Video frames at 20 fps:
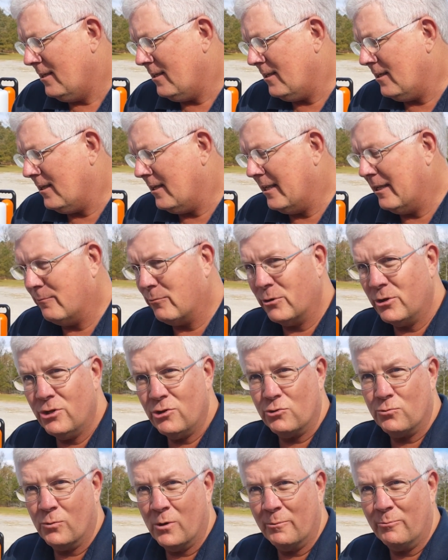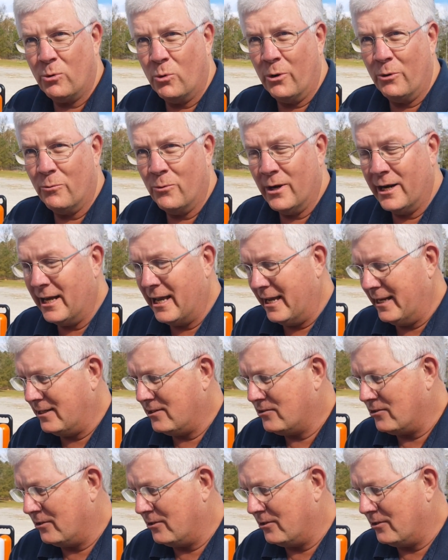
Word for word: it will use 1.18.